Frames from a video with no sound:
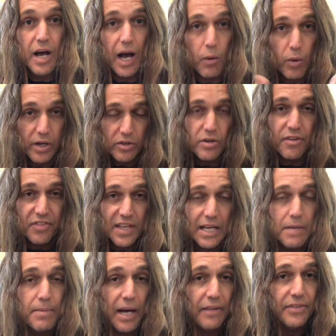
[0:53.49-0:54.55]
I want you to think
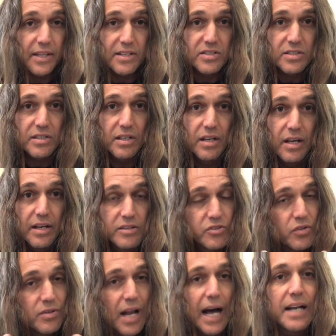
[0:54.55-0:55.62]
about this.
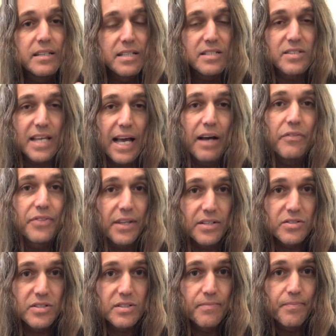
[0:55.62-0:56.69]
Do not discount
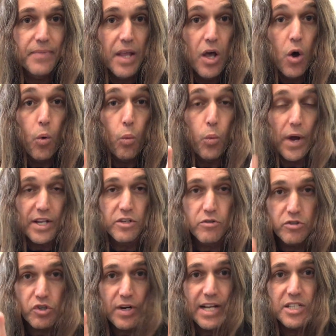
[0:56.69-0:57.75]
this. When
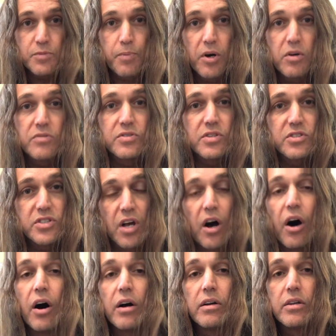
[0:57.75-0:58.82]
you transpose a
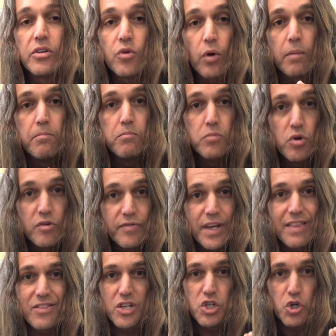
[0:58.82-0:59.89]
song, you are
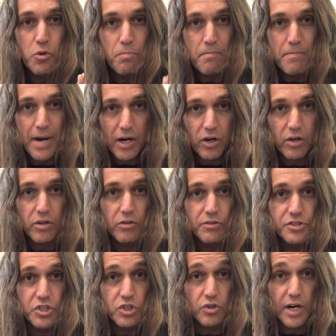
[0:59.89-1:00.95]
moving the numerical
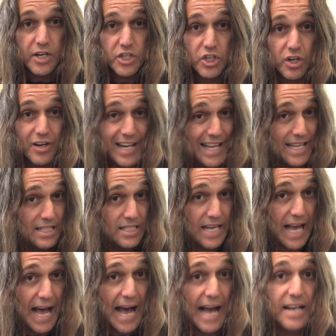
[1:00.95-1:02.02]
structure
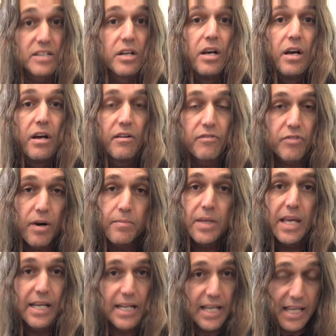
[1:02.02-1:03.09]
intact from
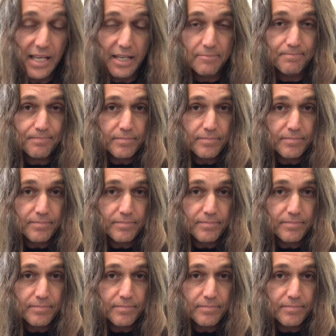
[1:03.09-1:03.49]
key to key.